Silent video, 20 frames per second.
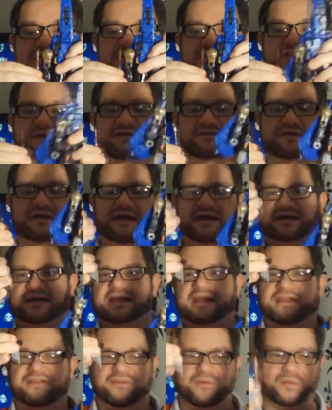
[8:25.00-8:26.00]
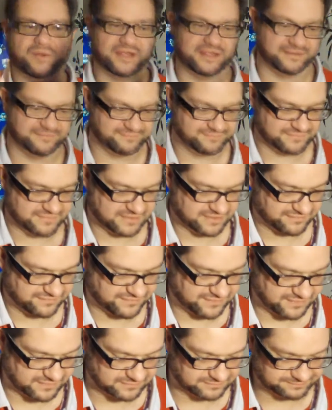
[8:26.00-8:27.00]
They do kind of get in the way, I
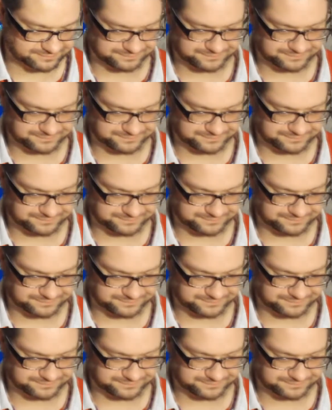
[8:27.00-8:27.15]
feel.